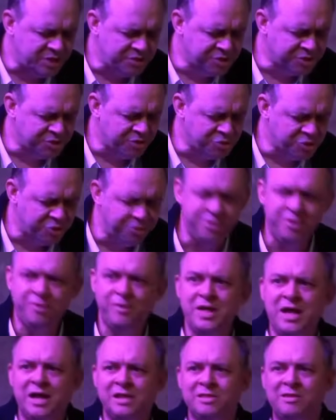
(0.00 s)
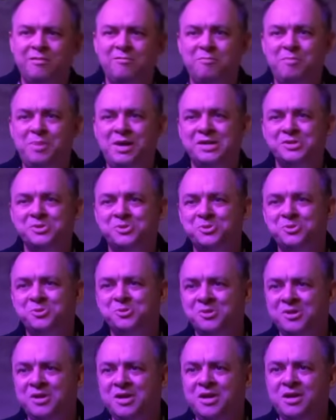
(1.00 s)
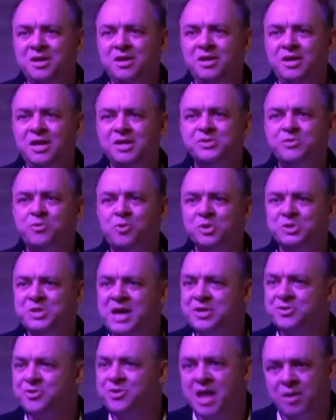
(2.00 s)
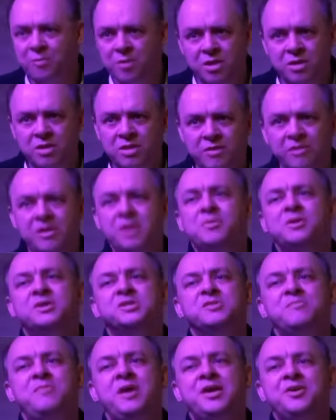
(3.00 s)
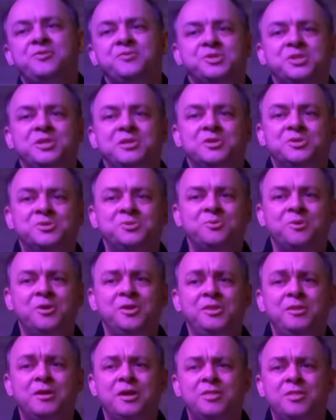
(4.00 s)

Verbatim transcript: The social theory I love best is, of course, actor network theory, because of my interest in Latour, and,